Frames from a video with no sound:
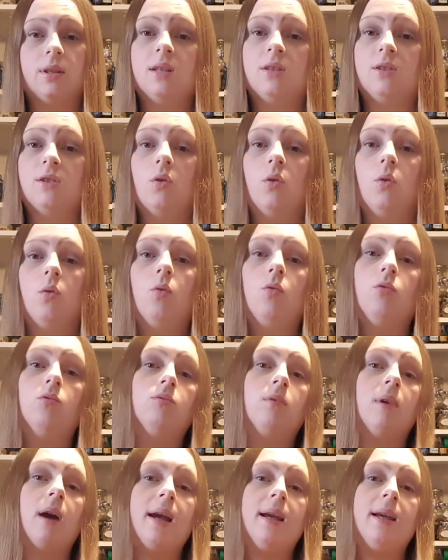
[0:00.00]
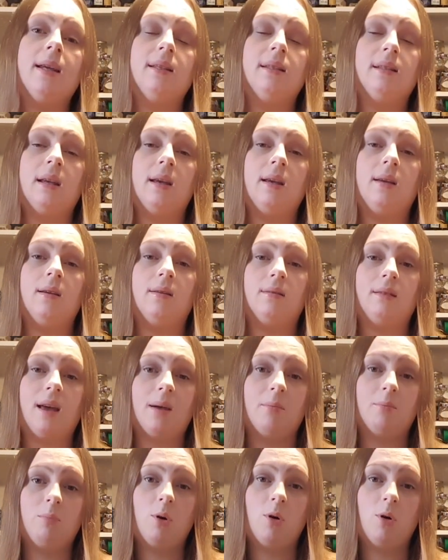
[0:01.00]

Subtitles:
it's all raising that